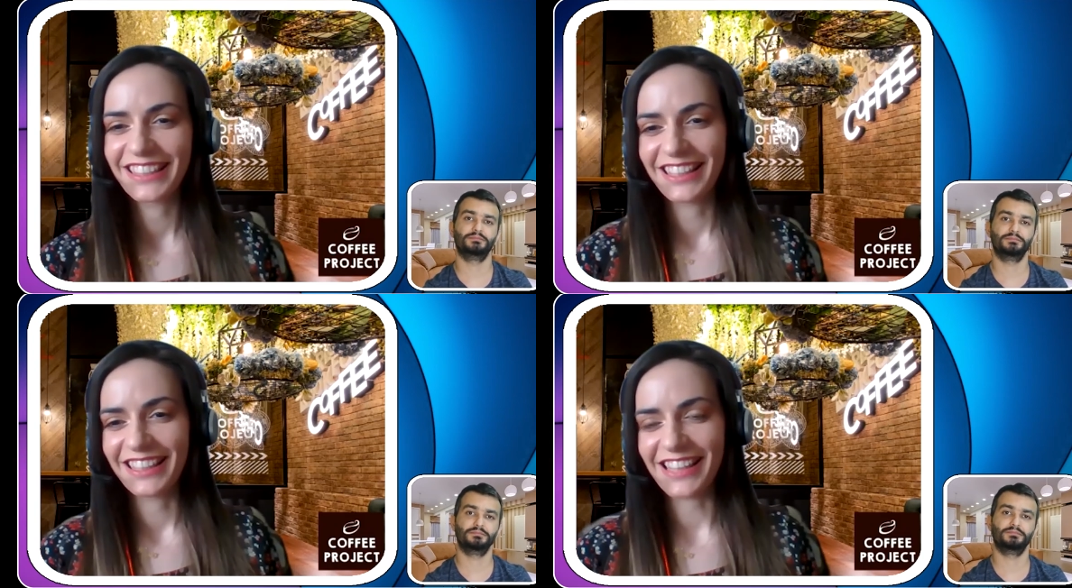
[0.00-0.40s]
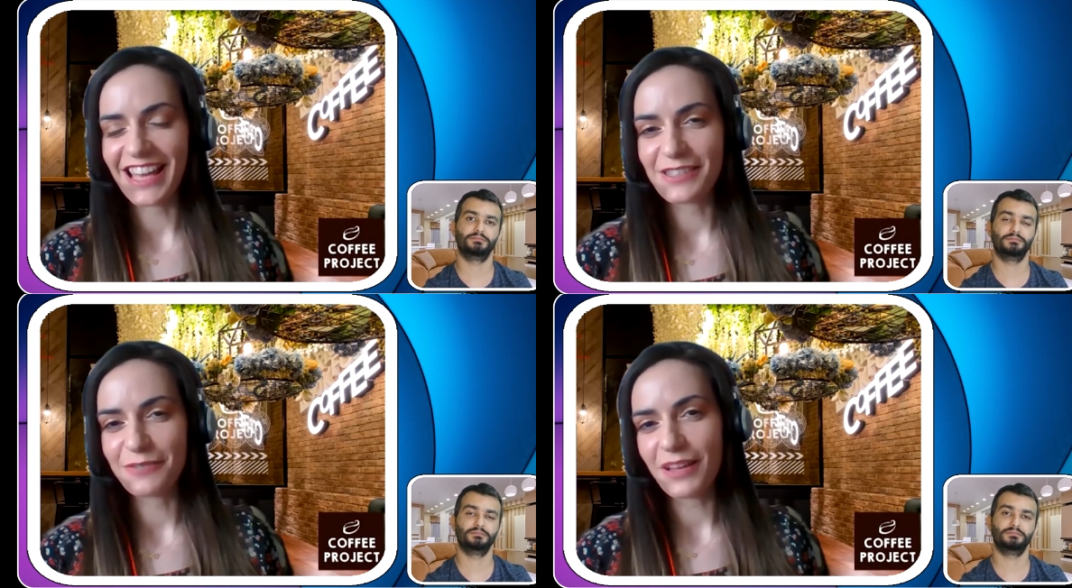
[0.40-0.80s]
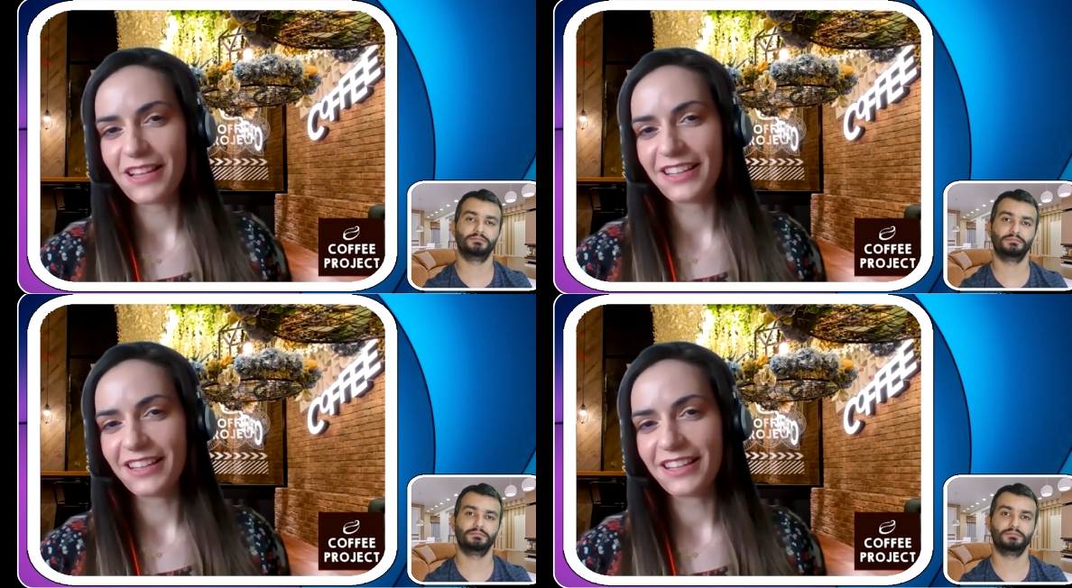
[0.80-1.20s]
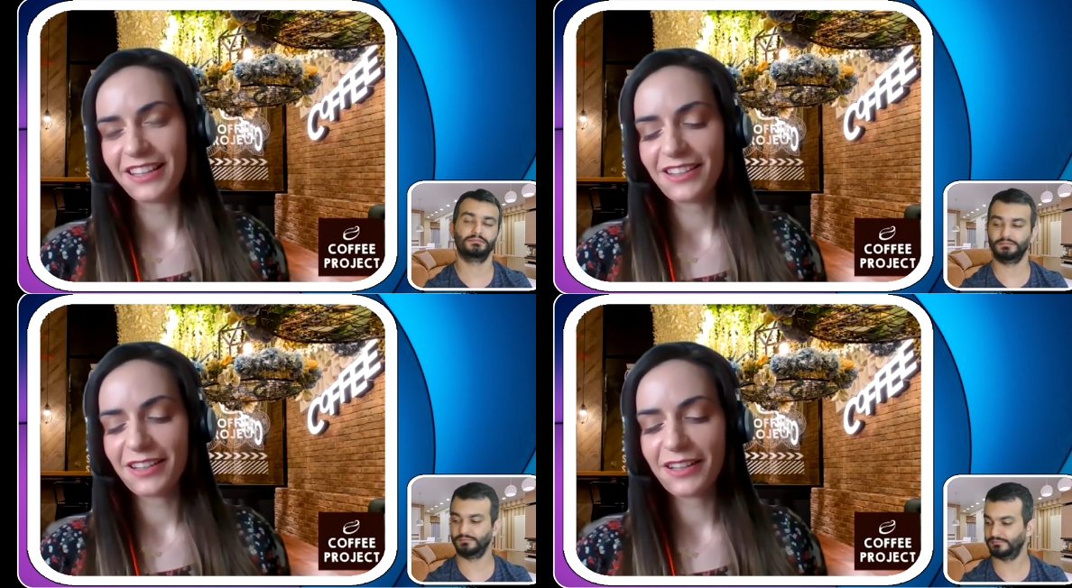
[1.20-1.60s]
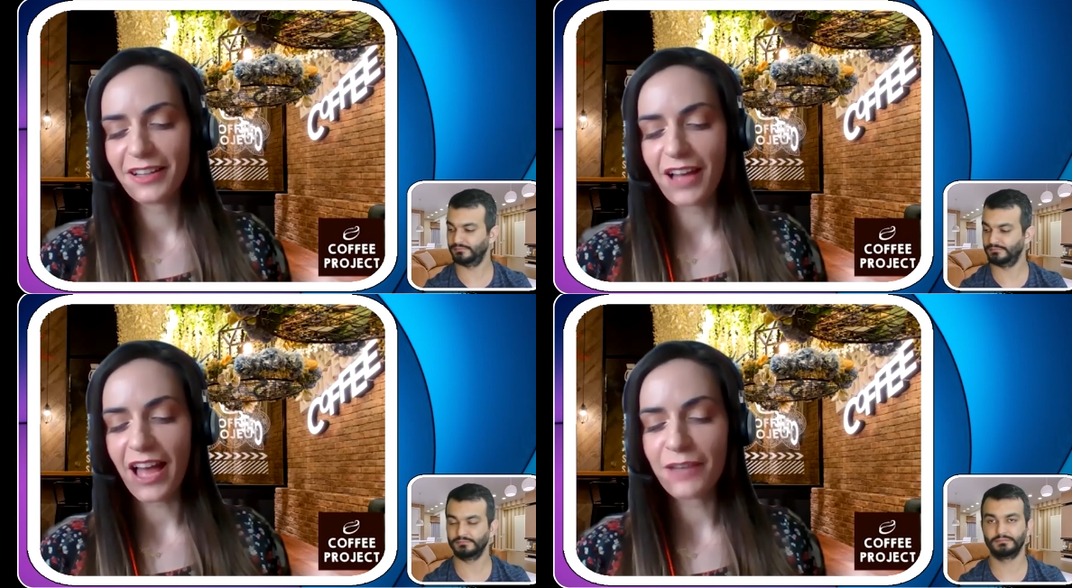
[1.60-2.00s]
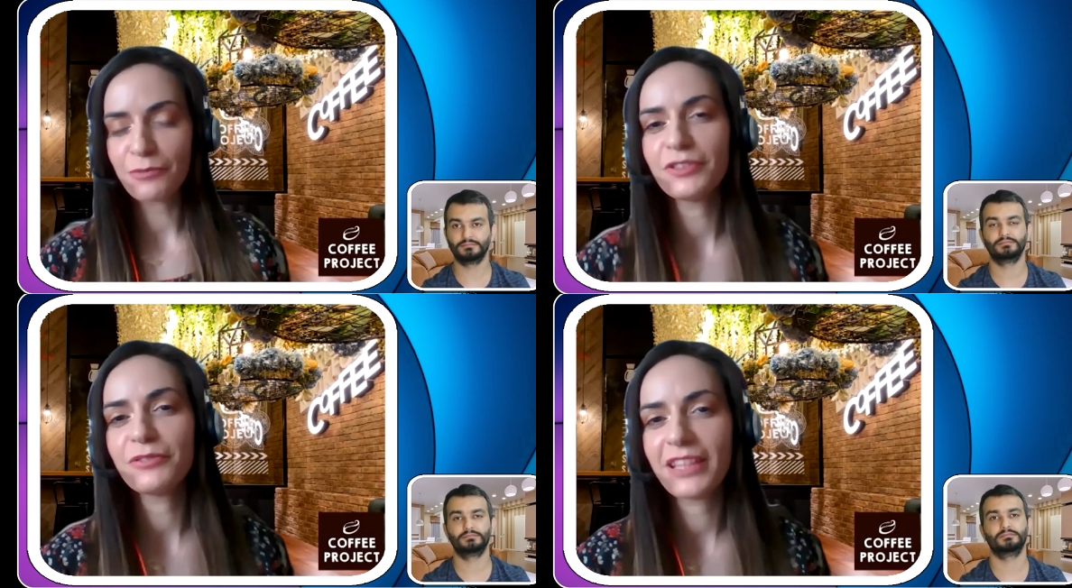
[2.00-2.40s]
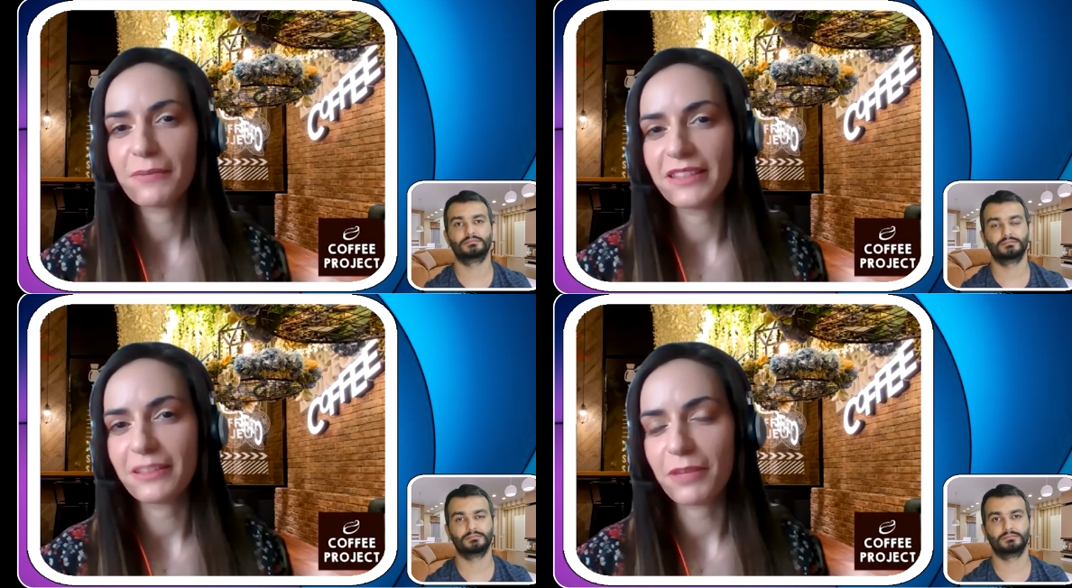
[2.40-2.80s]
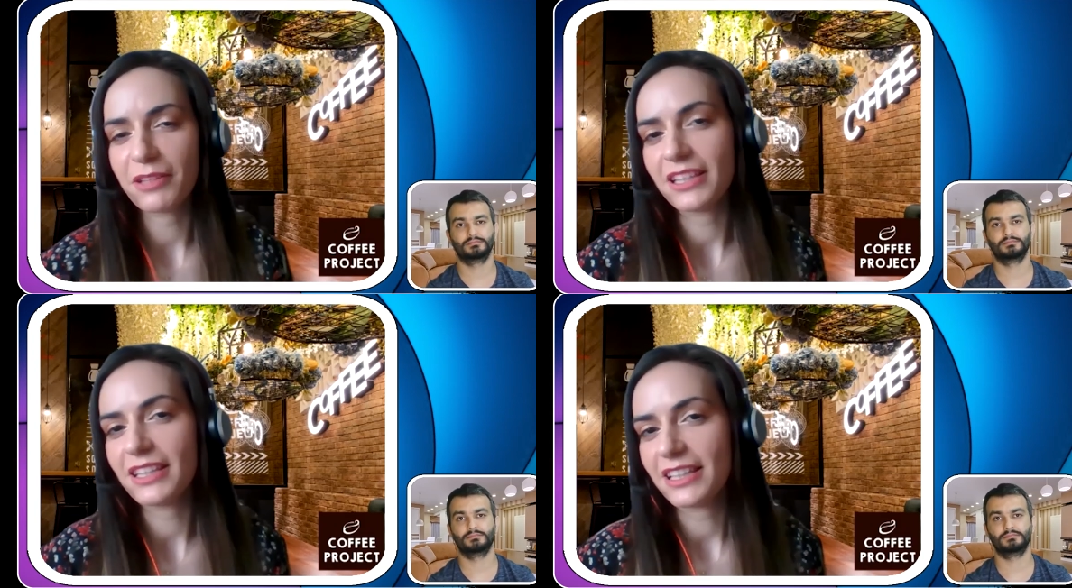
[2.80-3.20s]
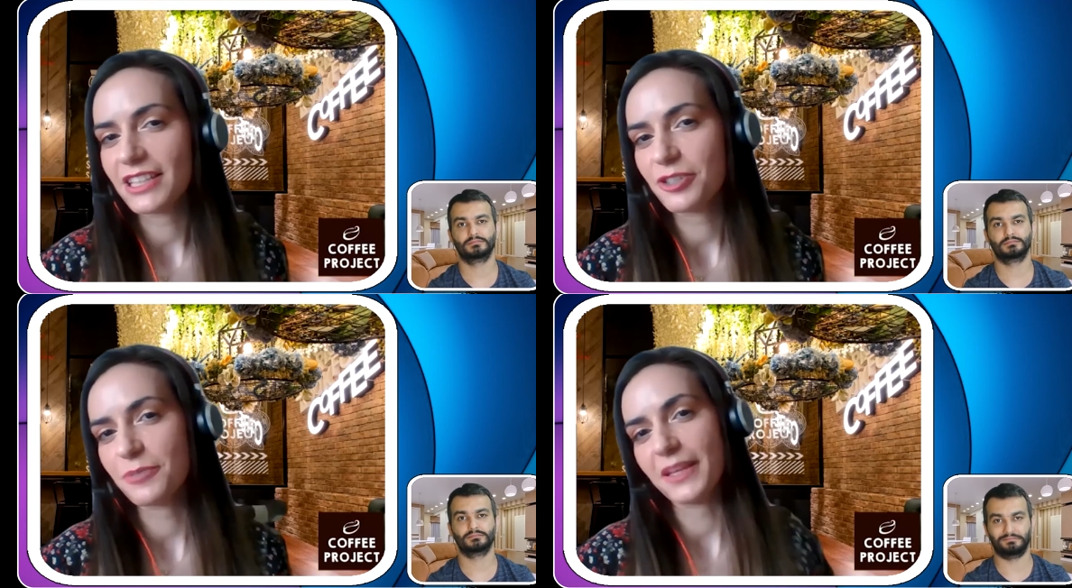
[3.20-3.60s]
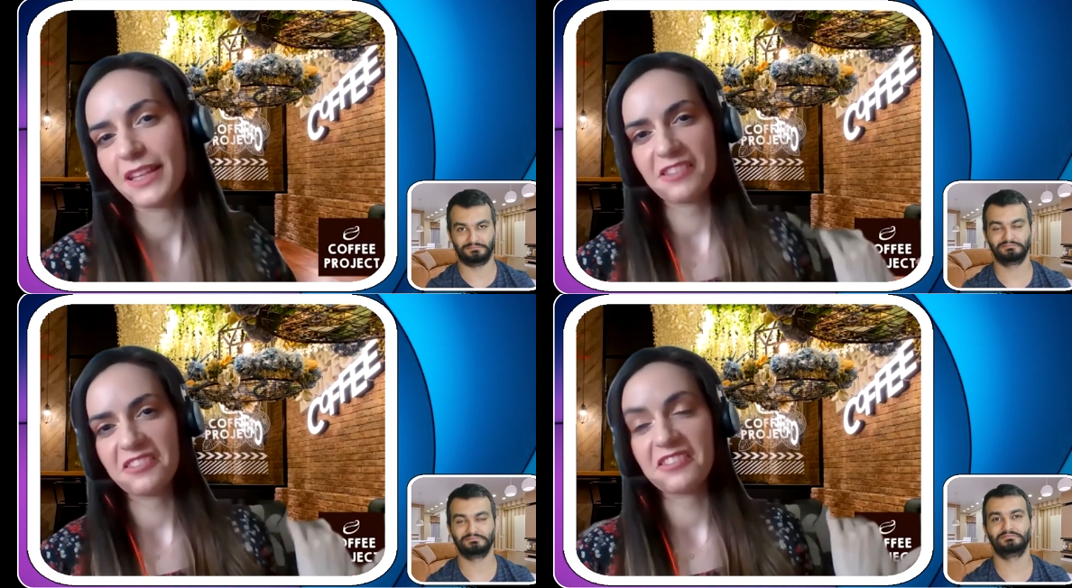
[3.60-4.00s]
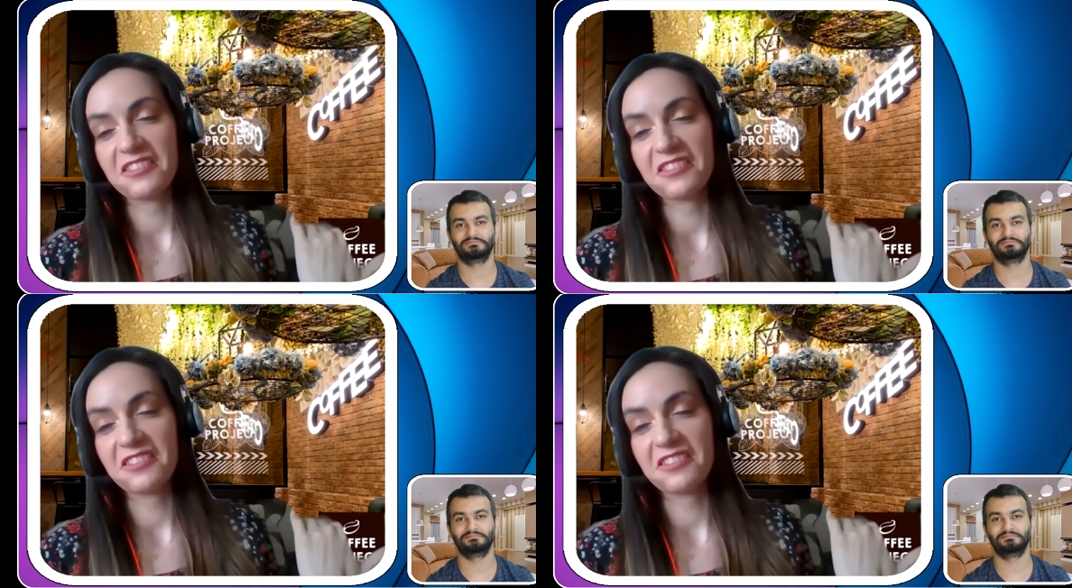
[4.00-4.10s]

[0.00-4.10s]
Speaker 1: Yes, well, uh, I would recommend American English because,